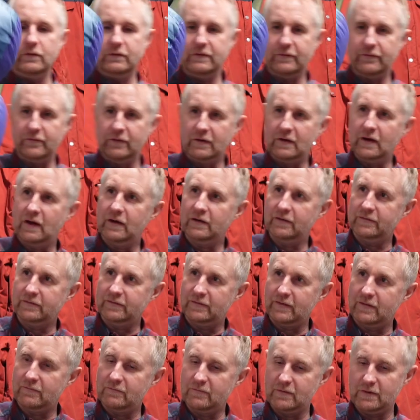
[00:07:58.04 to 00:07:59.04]
different colors
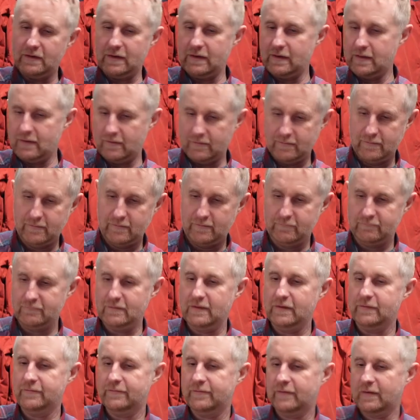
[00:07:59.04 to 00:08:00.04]
and they're really,
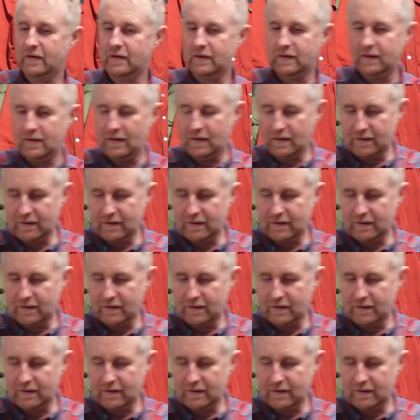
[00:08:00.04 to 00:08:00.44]
really funky. I